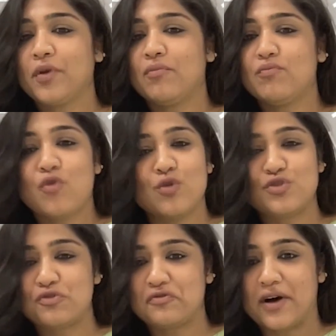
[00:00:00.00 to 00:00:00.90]

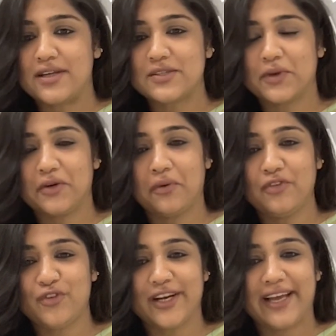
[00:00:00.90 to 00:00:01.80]
most of us, we
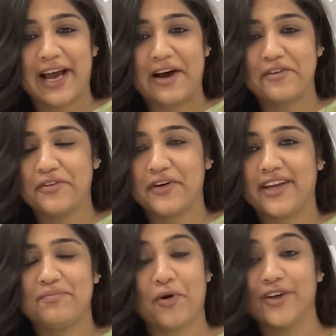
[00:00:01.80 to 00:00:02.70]
don't really have a
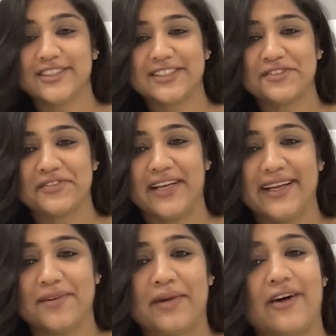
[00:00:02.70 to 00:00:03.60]
very positive
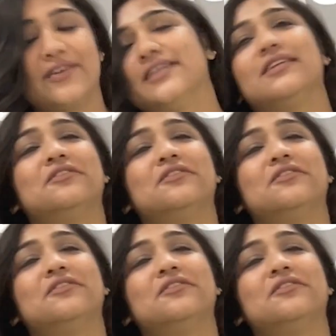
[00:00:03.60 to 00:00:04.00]
feeling about it.